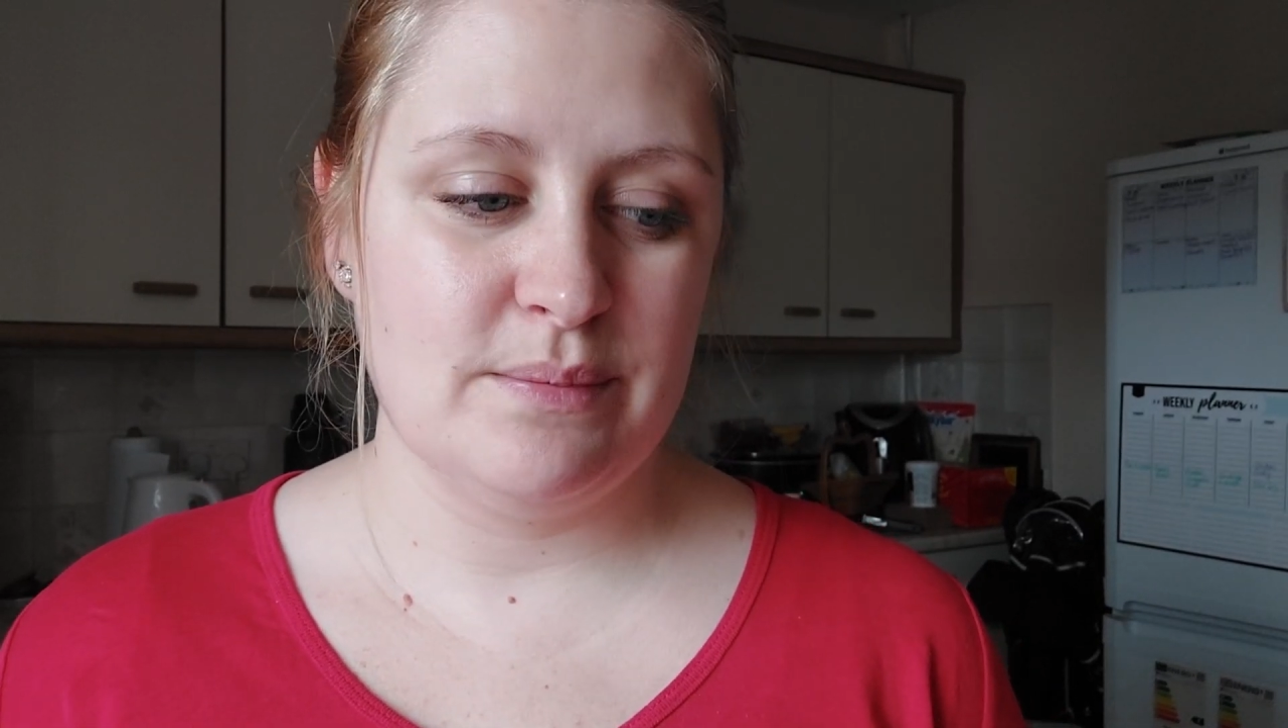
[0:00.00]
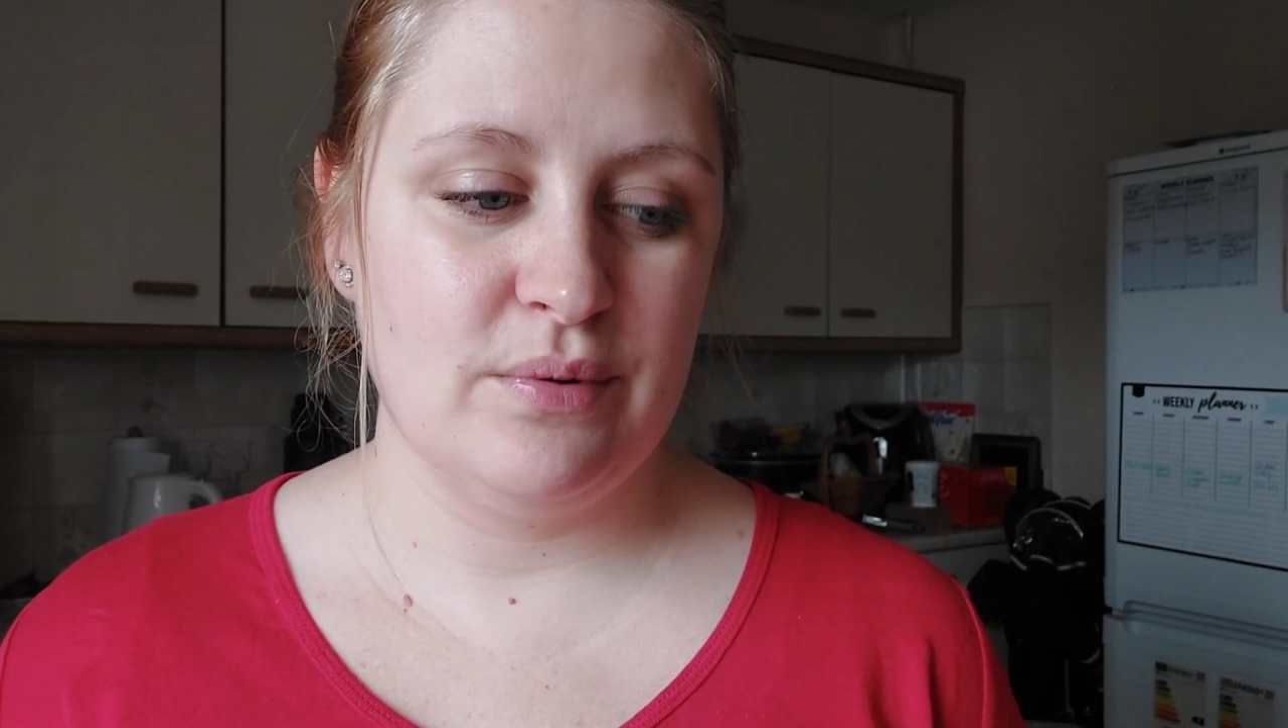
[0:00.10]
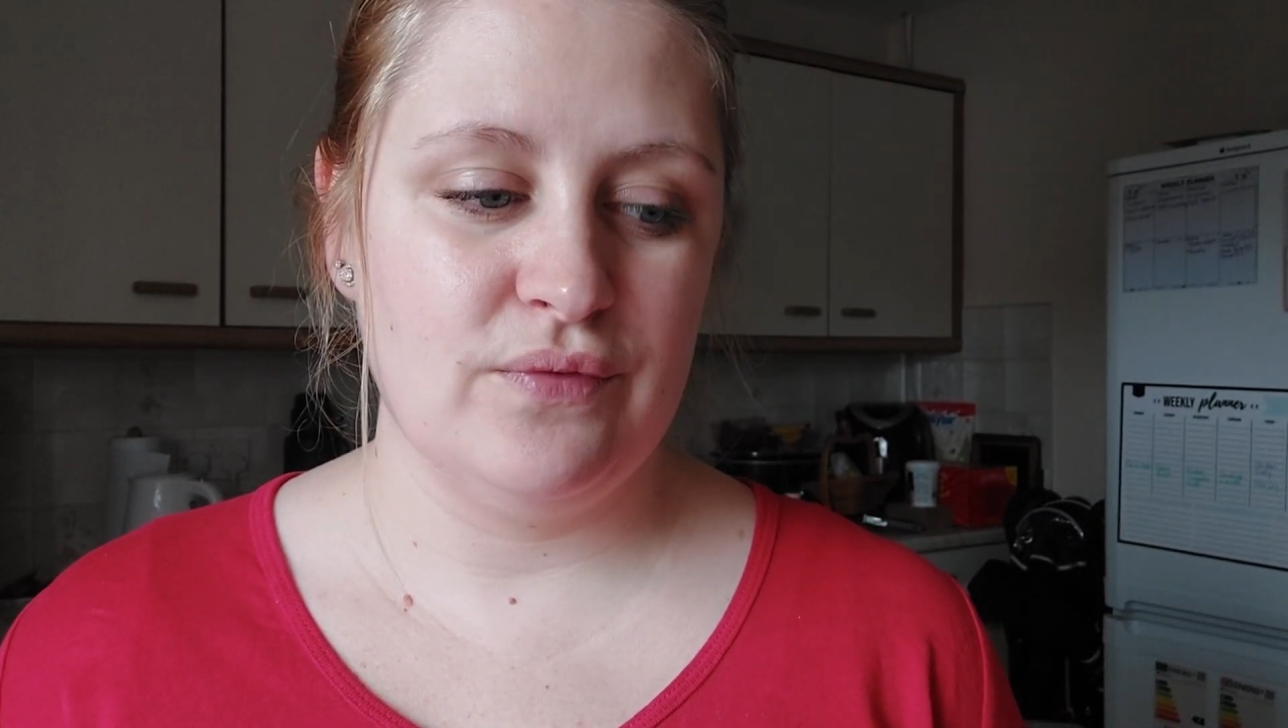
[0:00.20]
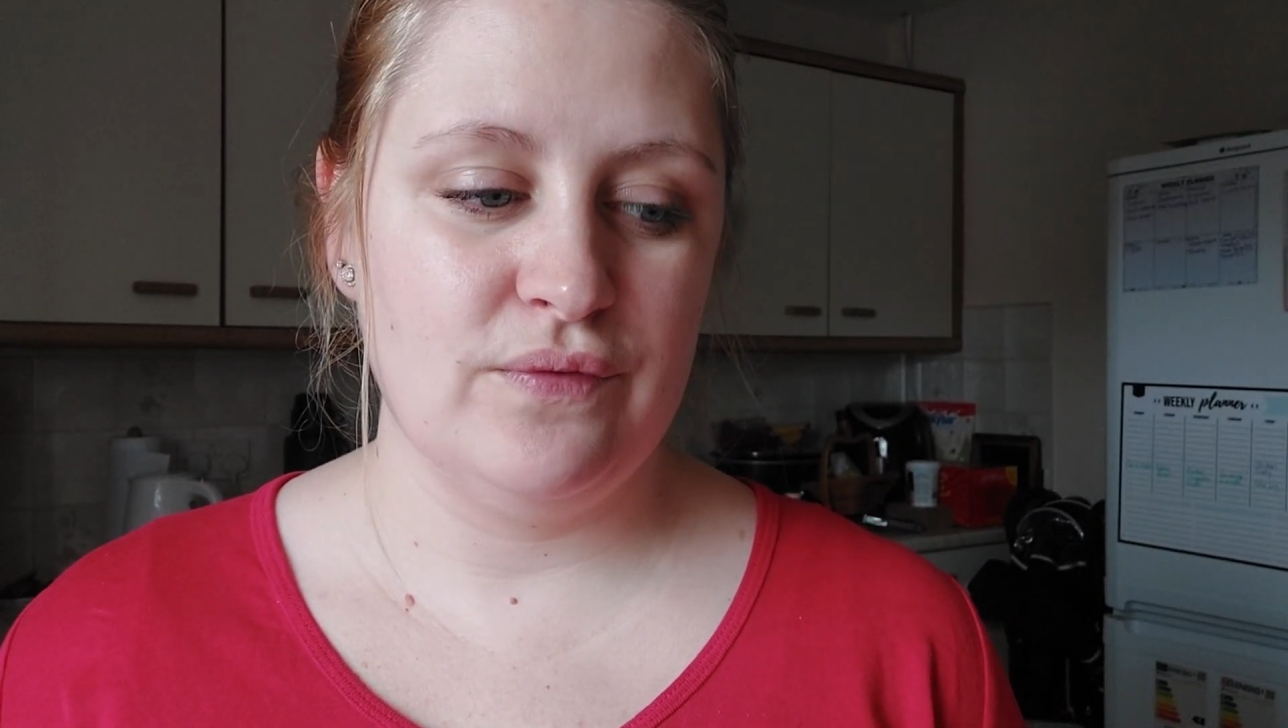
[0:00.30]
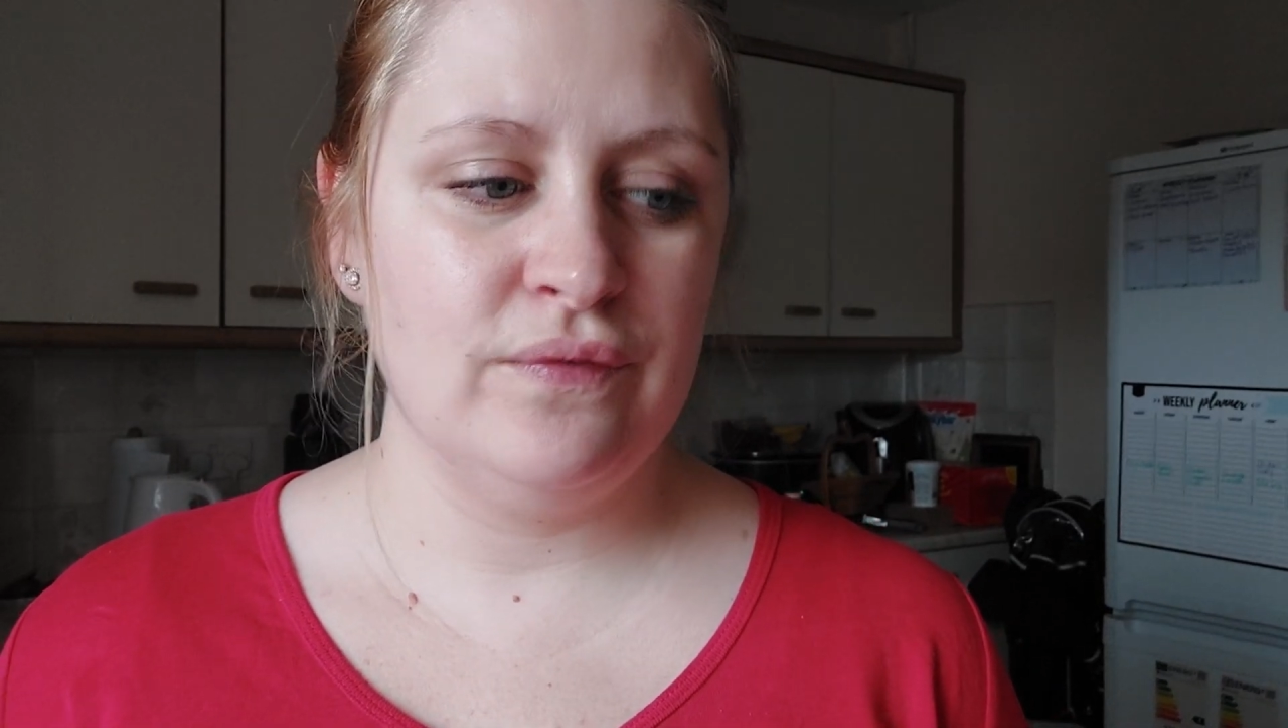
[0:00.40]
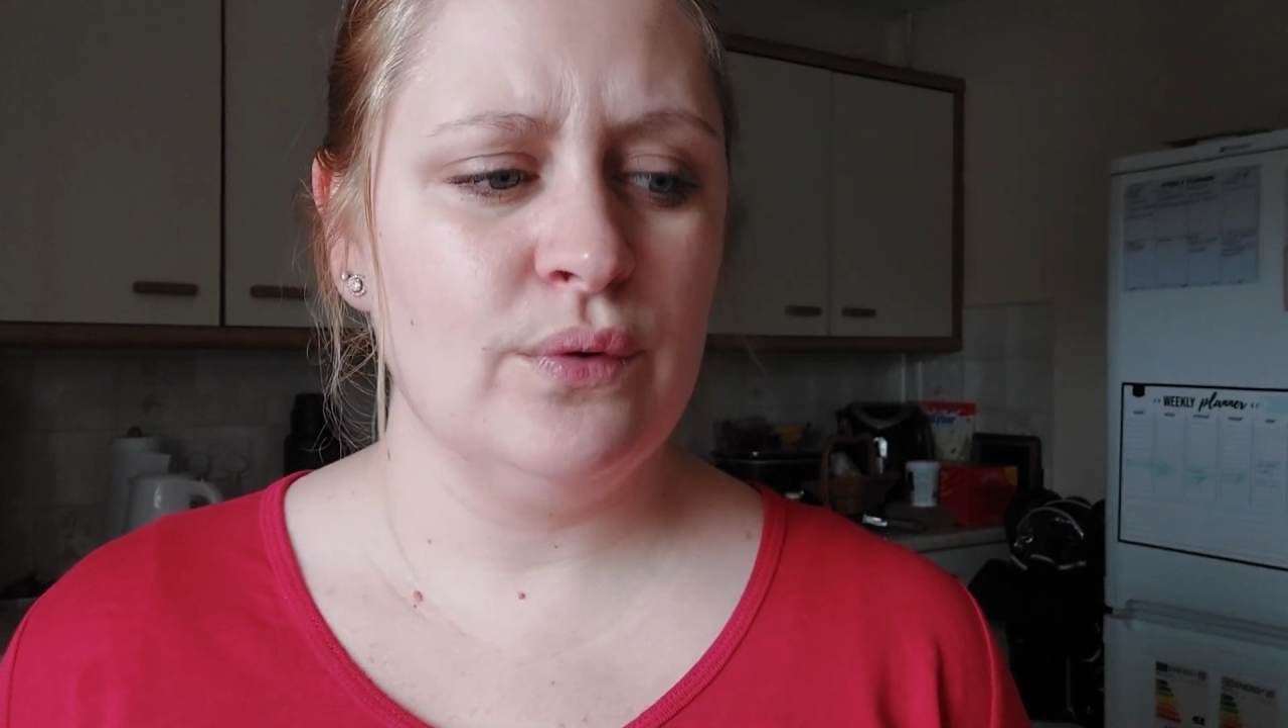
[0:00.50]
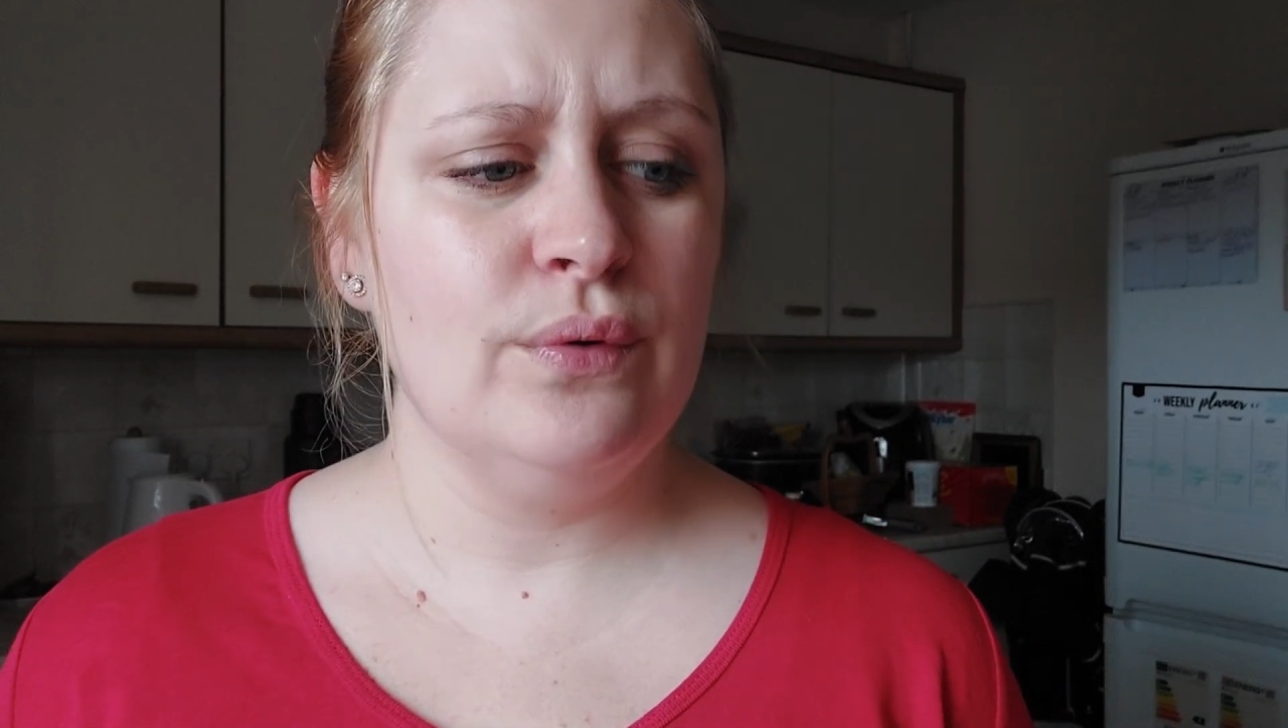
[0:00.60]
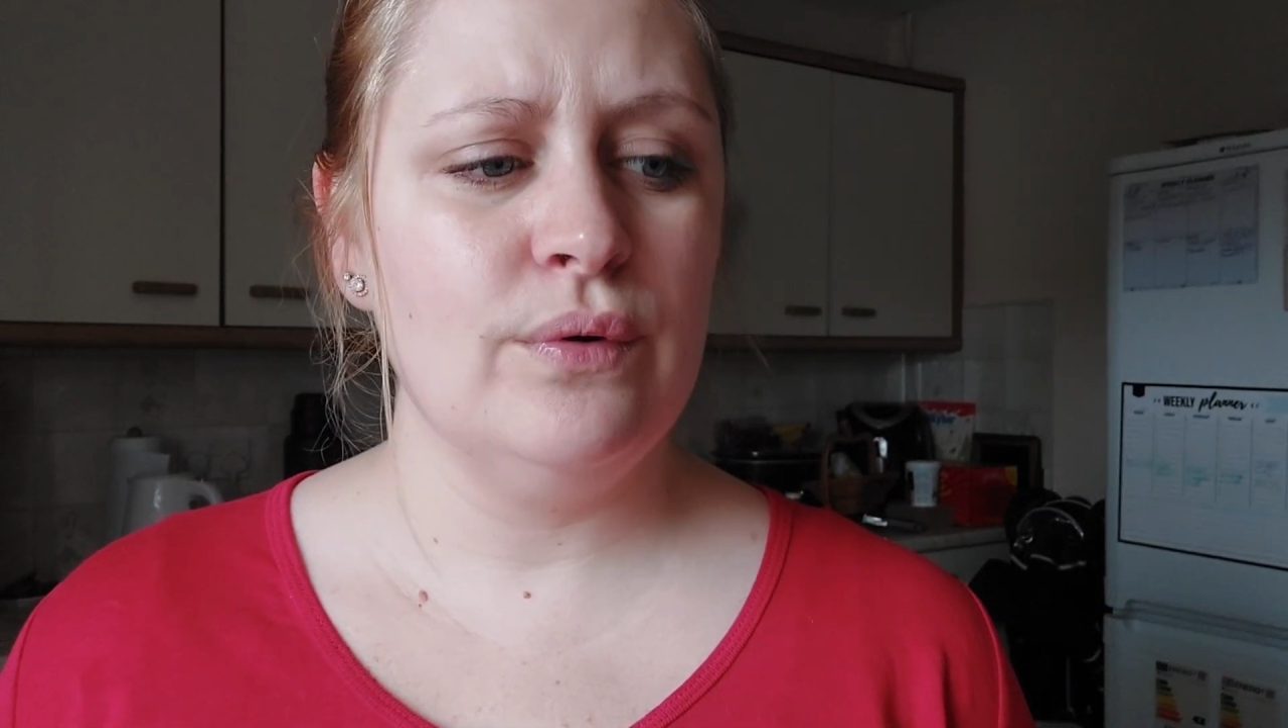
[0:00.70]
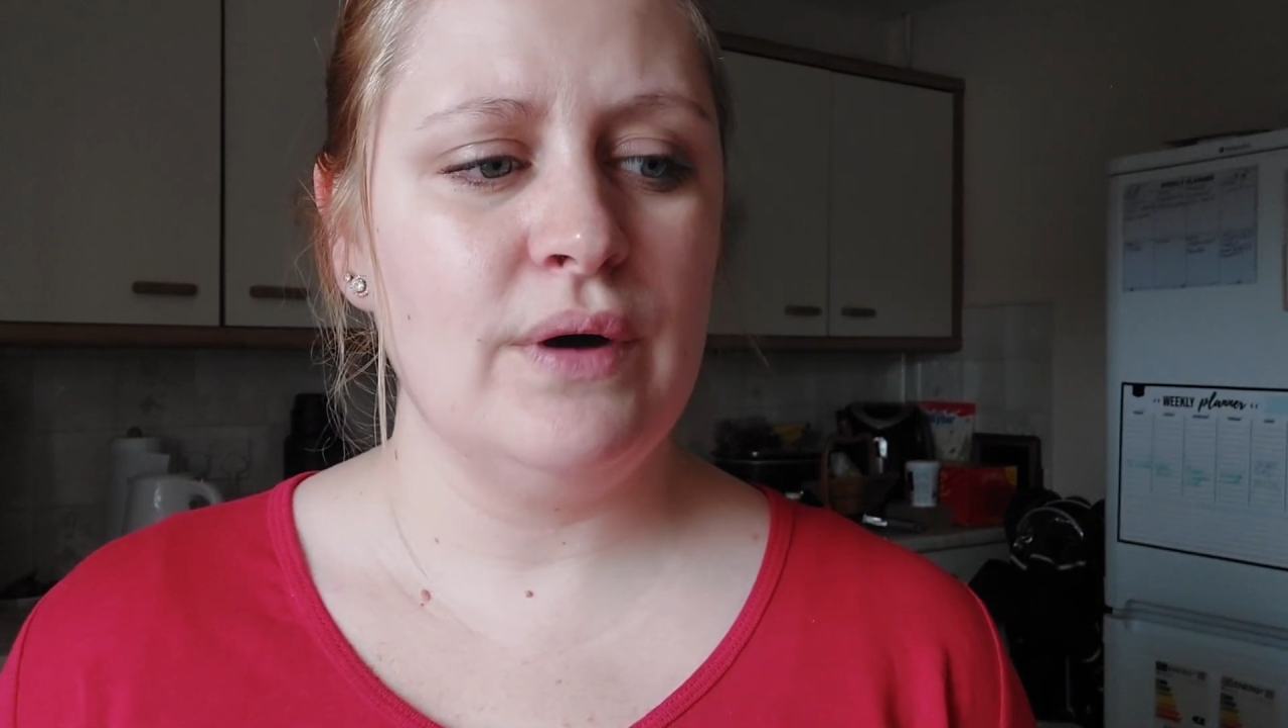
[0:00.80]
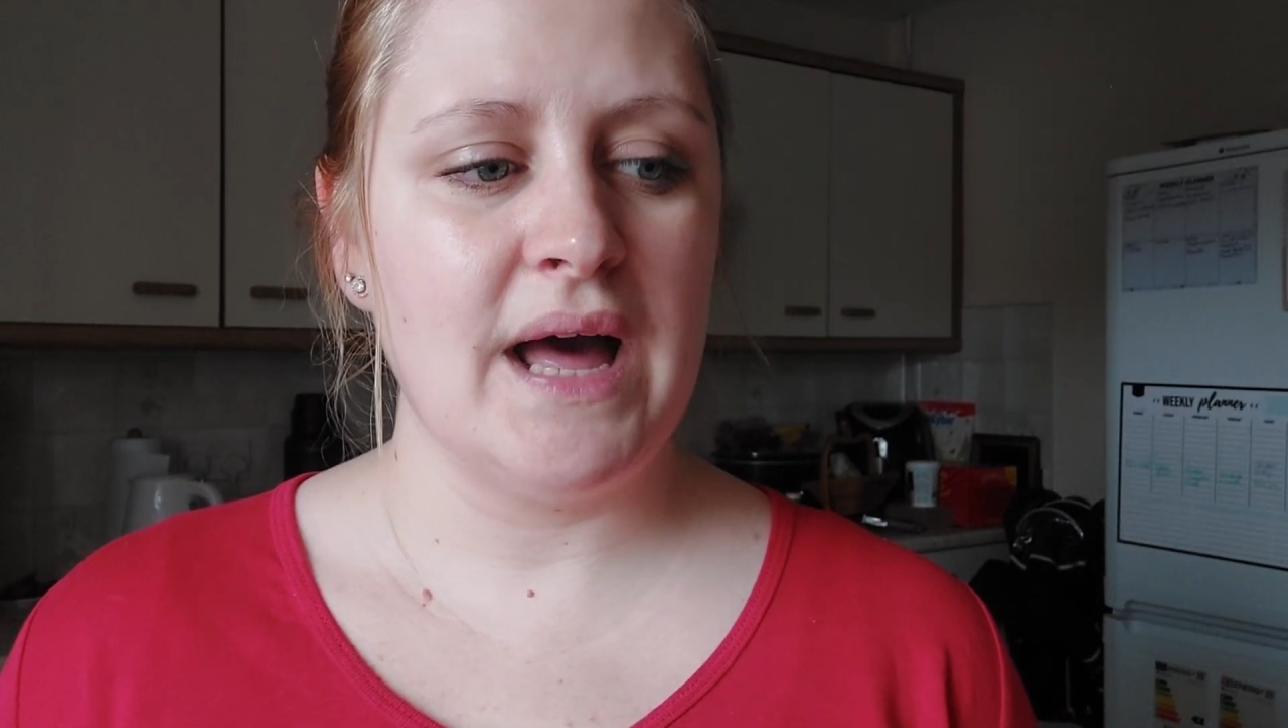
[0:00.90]
up off the
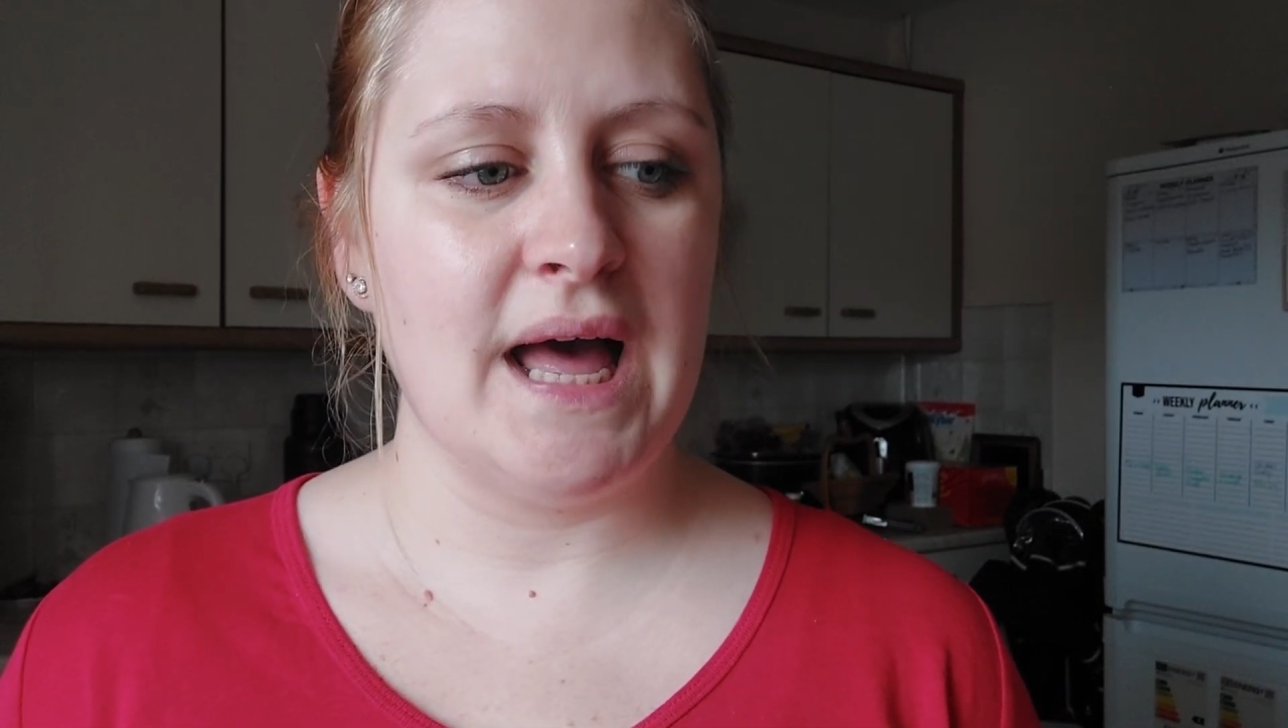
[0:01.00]
floor